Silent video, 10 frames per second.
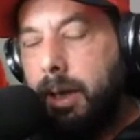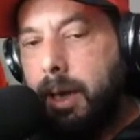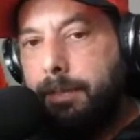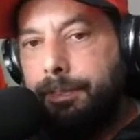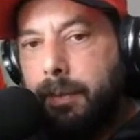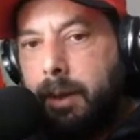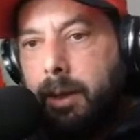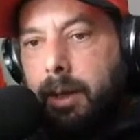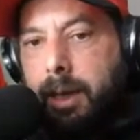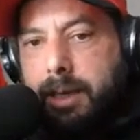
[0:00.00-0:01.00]
Um,
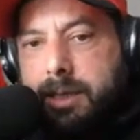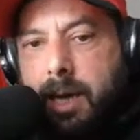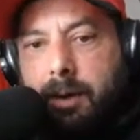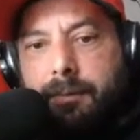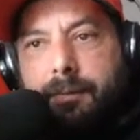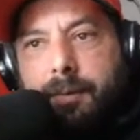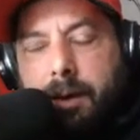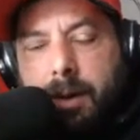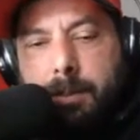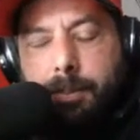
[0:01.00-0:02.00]
it is kind of
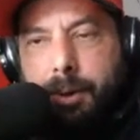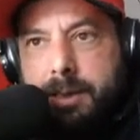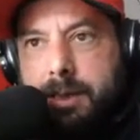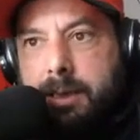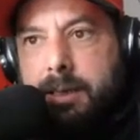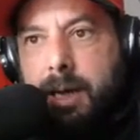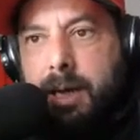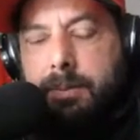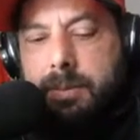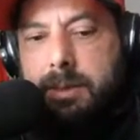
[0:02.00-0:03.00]
very unprecedented
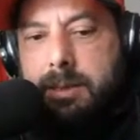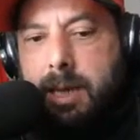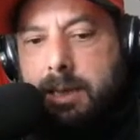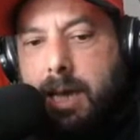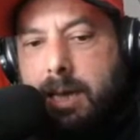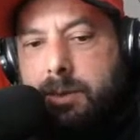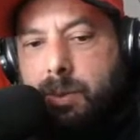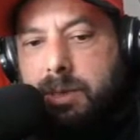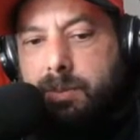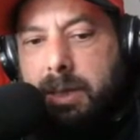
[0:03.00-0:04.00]
times as, uh, as
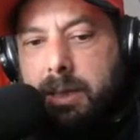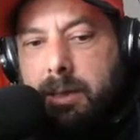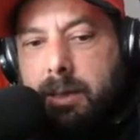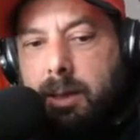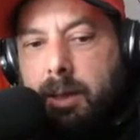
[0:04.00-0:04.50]
we speak,